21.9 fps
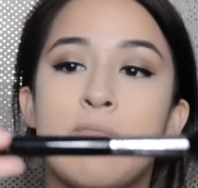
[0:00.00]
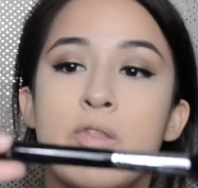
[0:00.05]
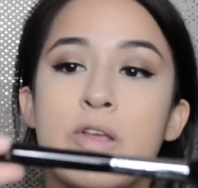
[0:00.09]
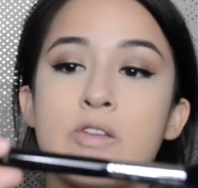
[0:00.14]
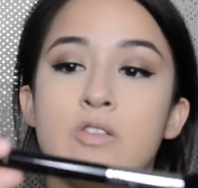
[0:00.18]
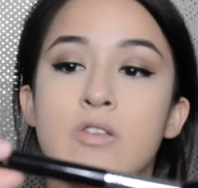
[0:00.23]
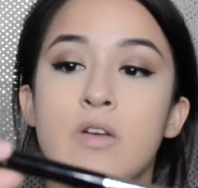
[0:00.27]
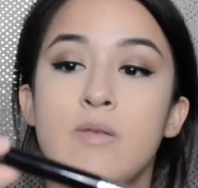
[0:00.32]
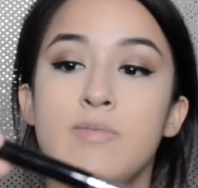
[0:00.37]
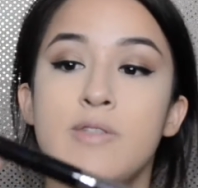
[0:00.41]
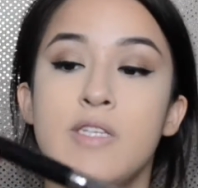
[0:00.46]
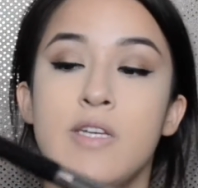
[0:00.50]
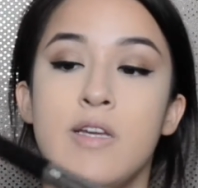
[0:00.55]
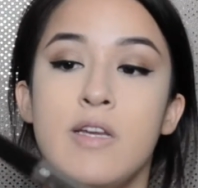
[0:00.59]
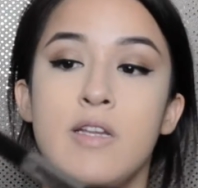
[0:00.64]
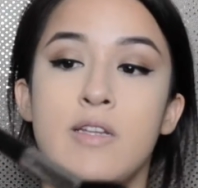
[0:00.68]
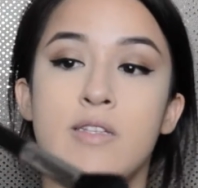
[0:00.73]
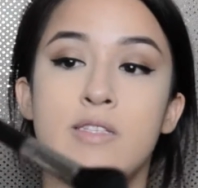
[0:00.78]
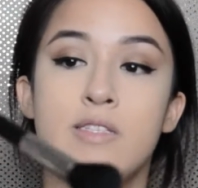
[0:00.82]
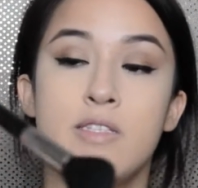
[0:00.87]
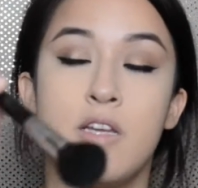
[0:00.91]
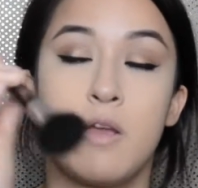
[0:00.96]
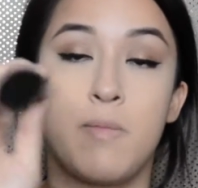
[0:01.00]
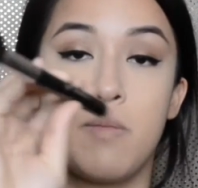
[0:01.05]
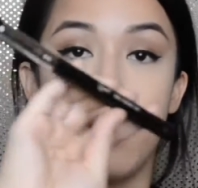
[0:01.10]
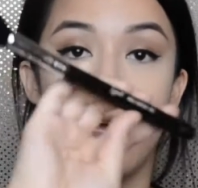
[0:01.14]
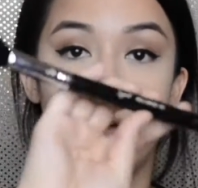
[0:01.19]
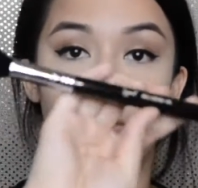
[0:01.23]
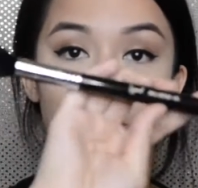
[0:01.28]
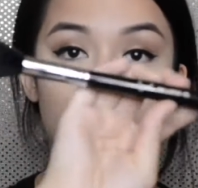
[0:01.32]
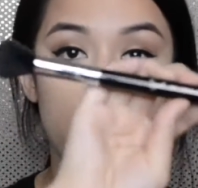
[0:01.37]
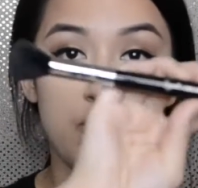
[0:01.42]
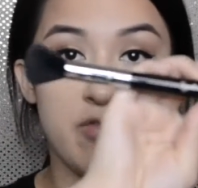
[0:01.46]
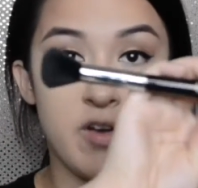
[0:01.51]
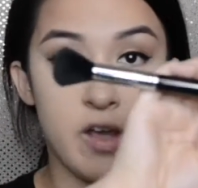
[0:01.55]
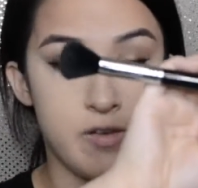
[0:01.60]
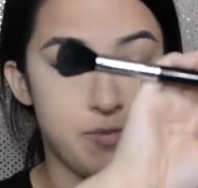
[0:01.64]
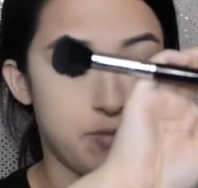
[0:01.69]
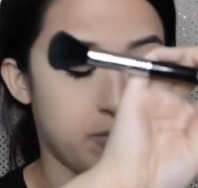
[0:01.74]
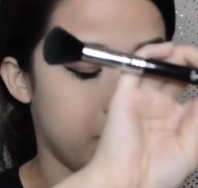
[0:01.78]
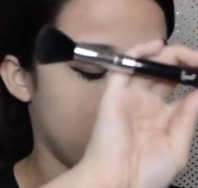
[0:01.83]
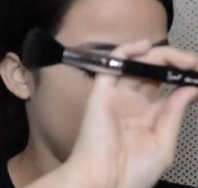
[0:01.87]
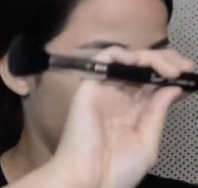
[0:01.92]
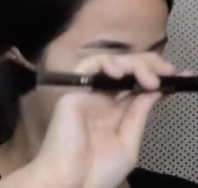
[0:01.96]
So I'm taking a Sigma
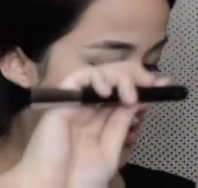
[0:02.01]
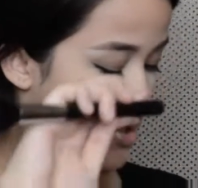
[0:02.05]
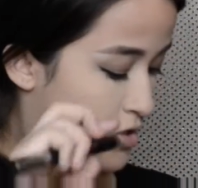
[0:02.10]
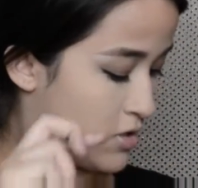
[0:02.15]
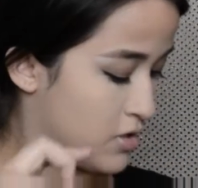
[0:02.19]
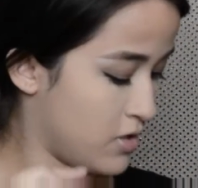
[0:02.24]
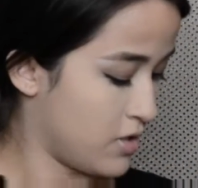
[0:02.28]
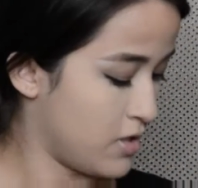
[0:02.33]
F05 brush